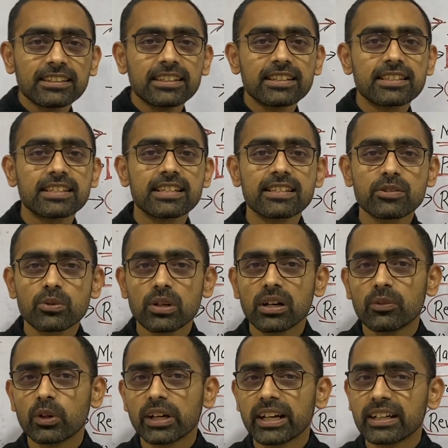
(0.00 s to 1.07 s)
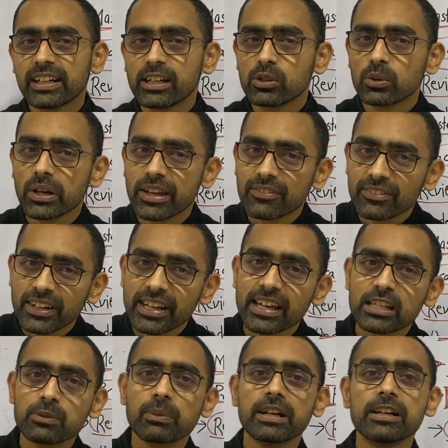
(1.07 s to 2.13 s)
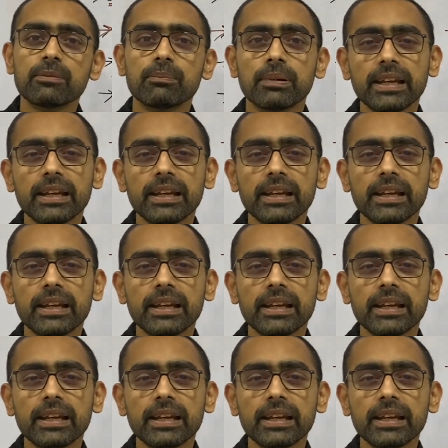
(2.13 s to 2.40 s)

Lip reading: This is what I tell to every aspirant.